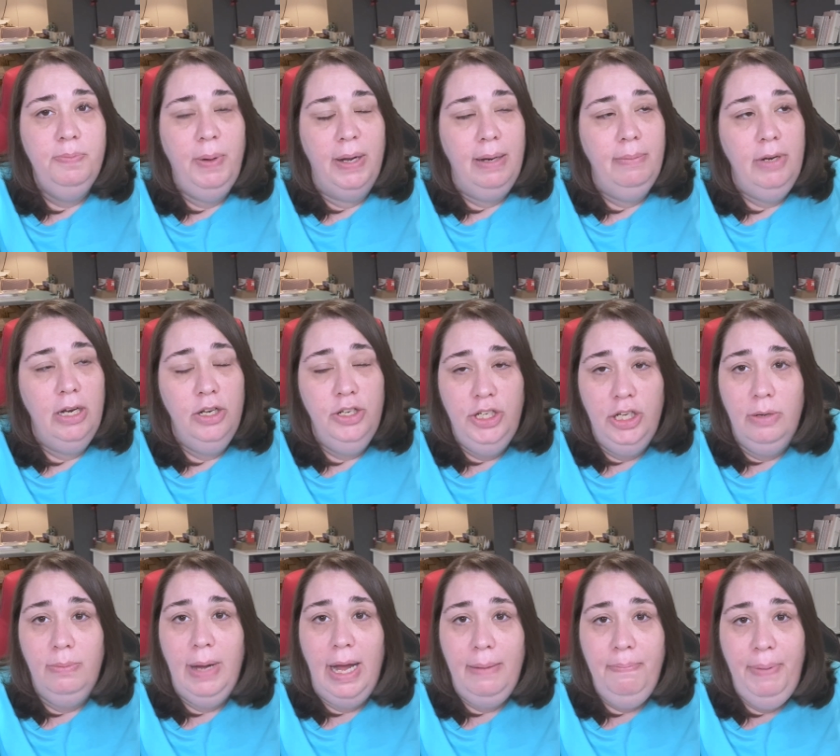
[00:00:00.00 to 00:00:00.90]
but I'm going to do
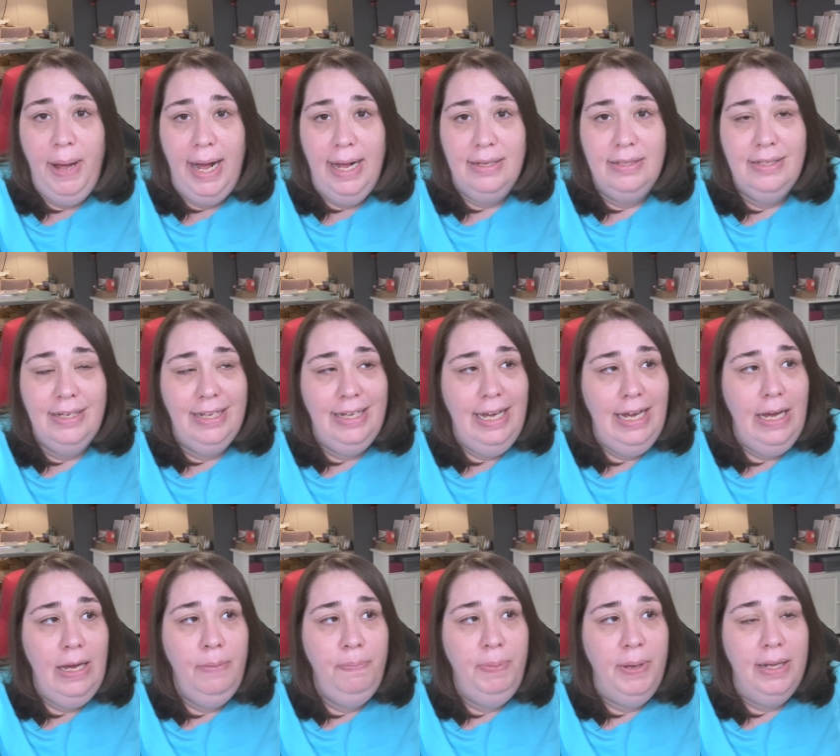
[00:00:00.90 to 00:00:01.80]
my best to
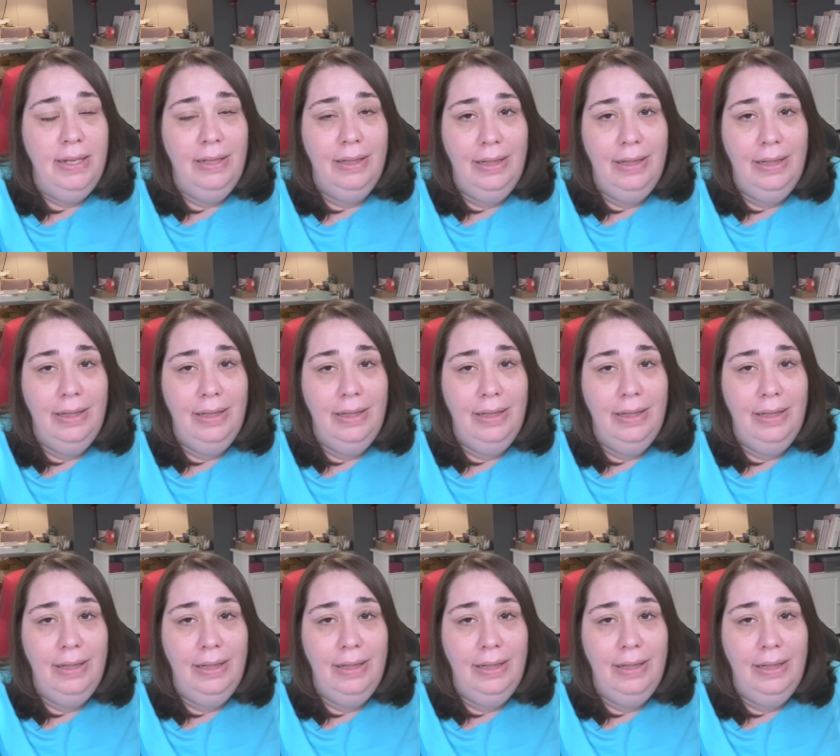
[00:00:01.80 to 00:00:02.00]
keep it